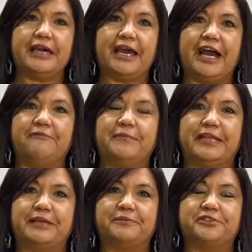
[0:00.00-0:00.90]
I've
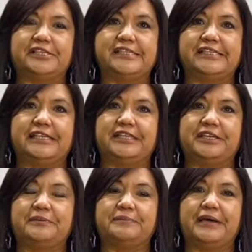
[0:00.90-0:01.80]
been able to see
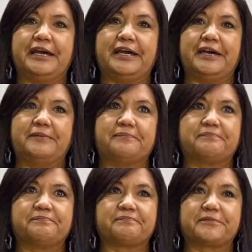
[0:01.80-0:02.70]
them
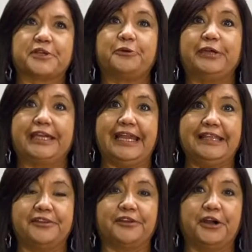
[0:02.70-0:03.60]
um,
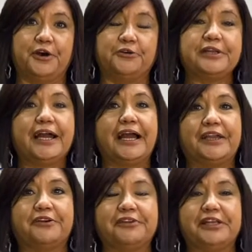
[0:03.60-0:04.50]
create their own
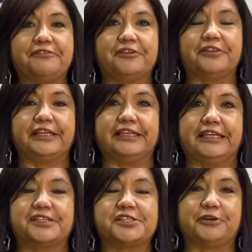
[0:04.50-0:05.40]
higher level
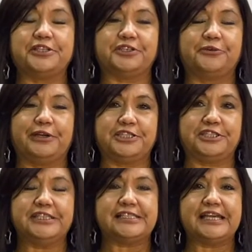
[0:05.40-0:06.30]
thinking
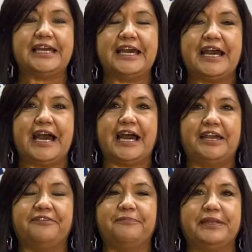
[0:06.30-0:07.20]
questions.
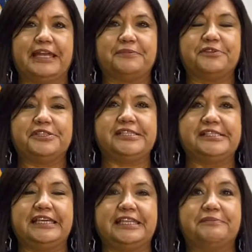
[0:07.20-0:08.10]
I've been able to
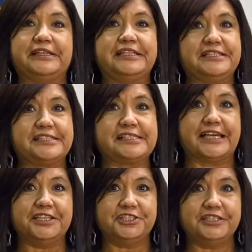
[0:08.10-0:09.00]
see them lead a
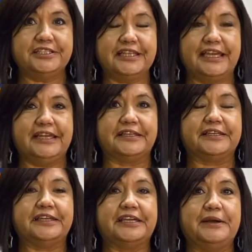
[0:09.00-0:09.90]
discussion
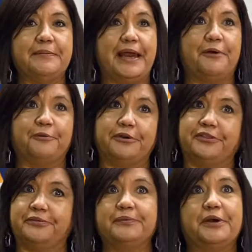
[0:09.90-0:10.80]
and come out
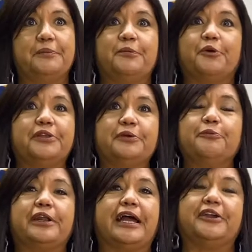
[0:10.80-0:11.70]
with more
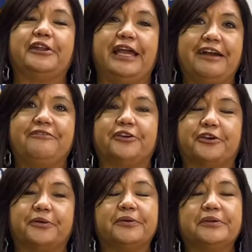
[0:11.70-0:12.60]
than what I could
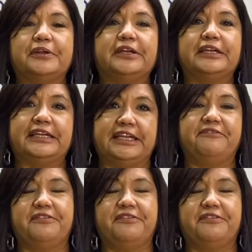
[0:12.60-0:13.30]
ever give